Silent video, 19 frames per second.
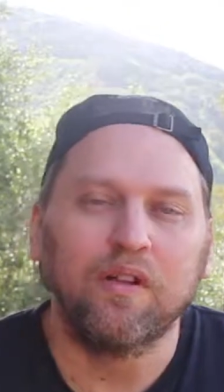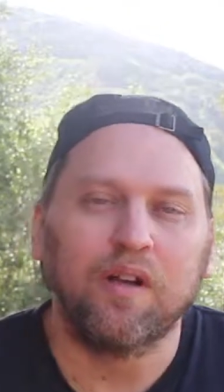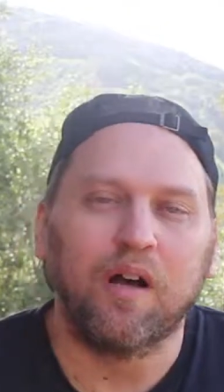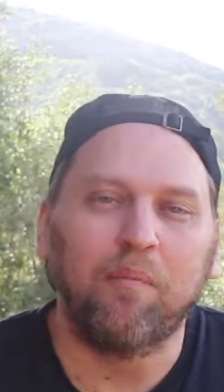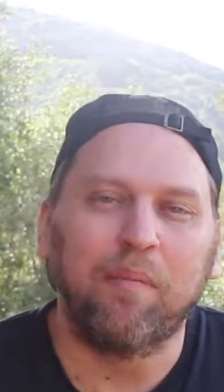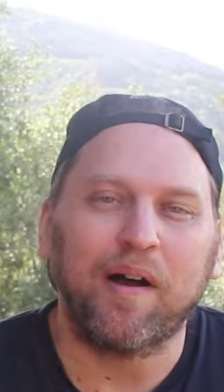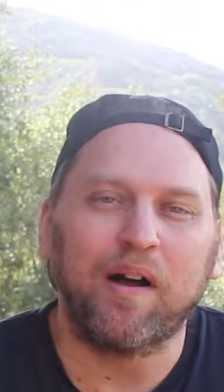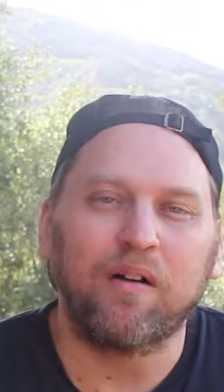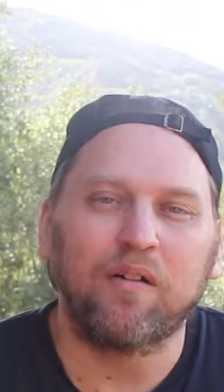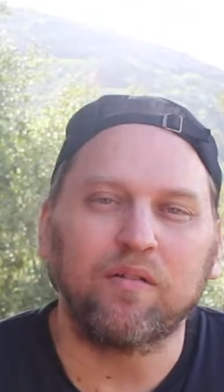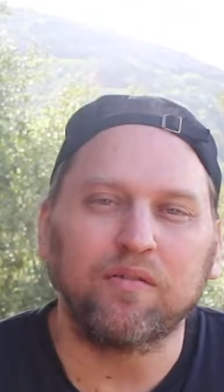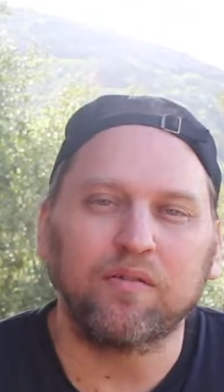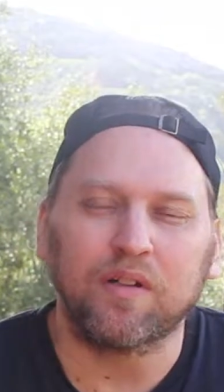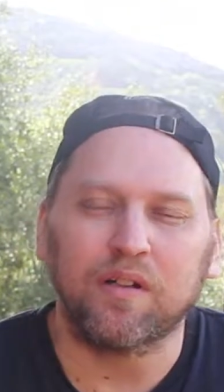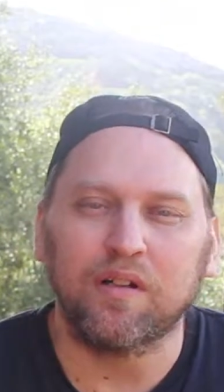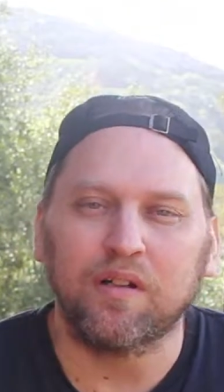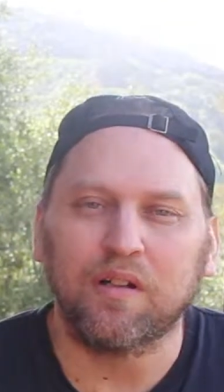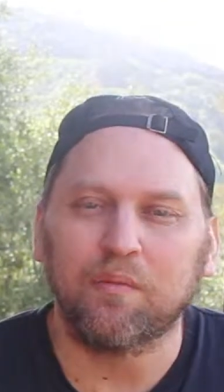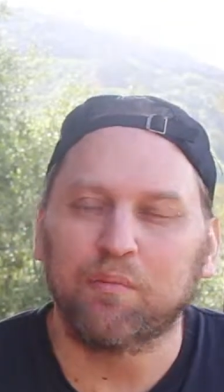about
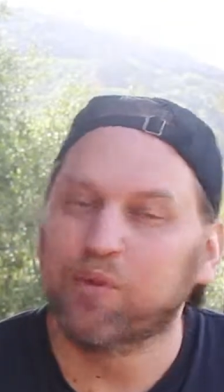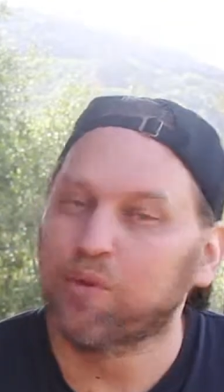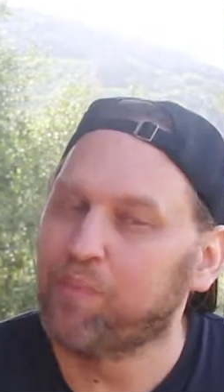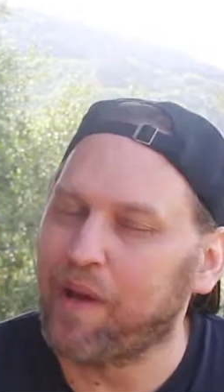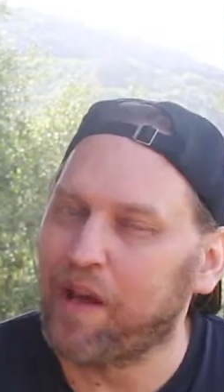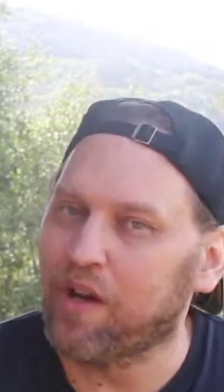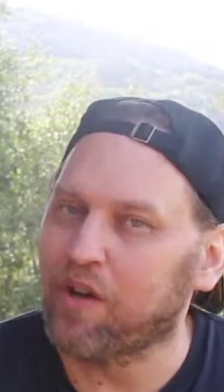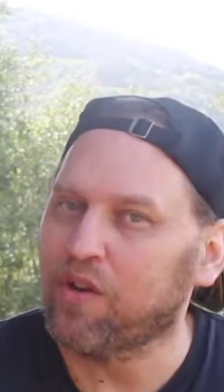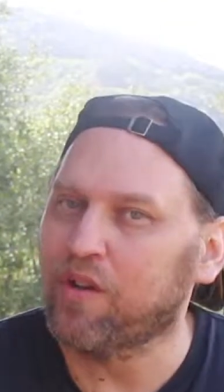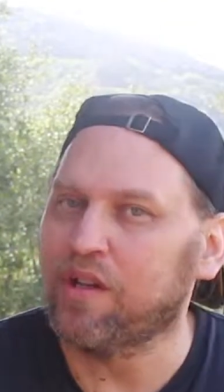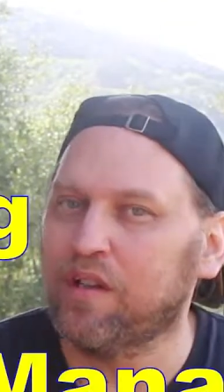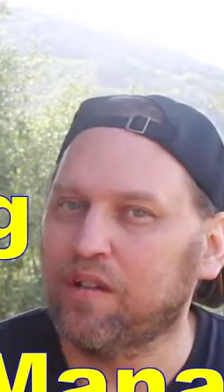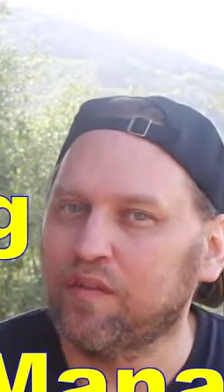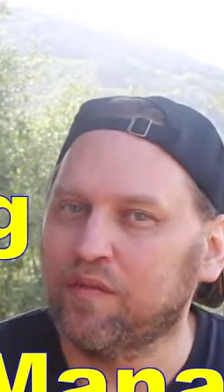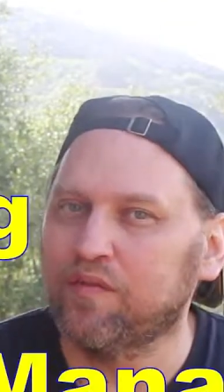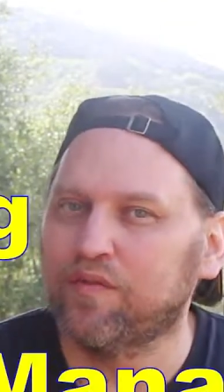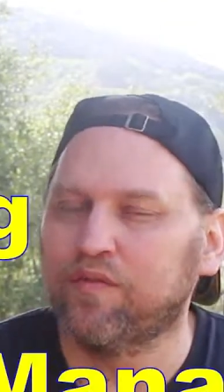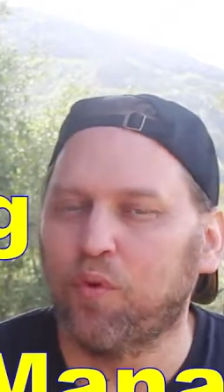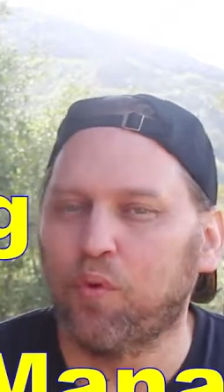
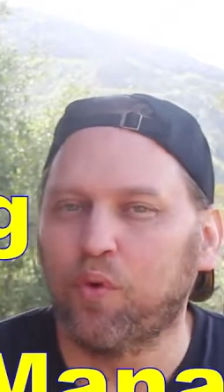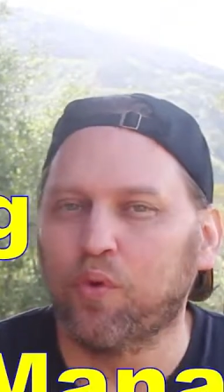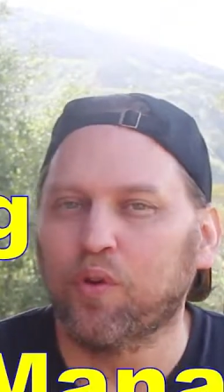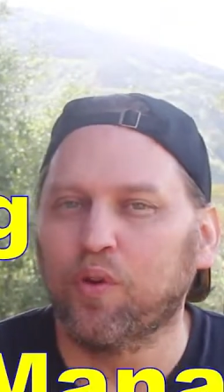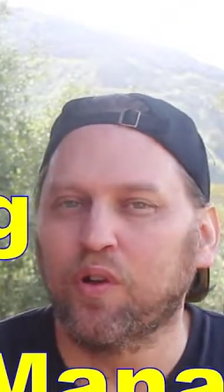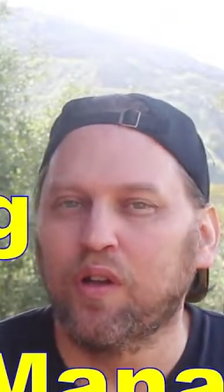preparing for